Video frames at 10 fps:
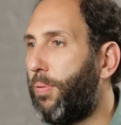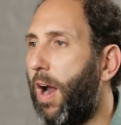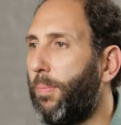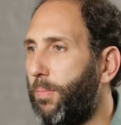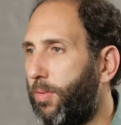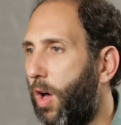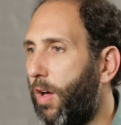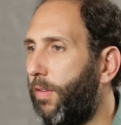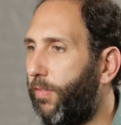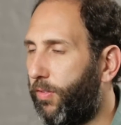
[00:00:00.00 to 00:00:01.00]
problem
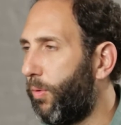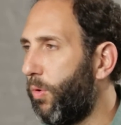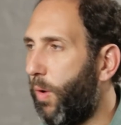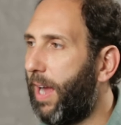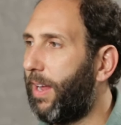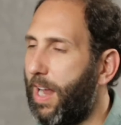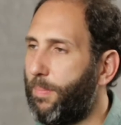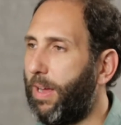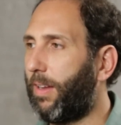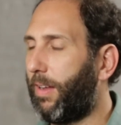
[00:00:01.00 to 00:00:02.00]
solve through
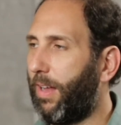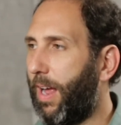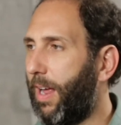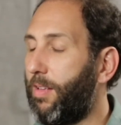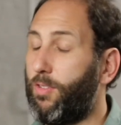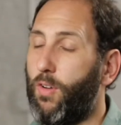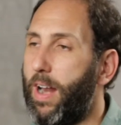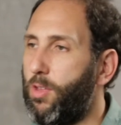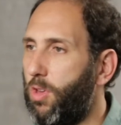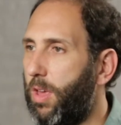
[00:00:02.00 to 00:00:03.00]
academic
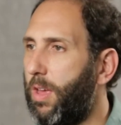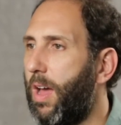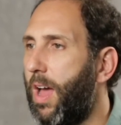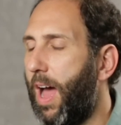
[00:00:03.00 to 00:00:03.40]
strategy.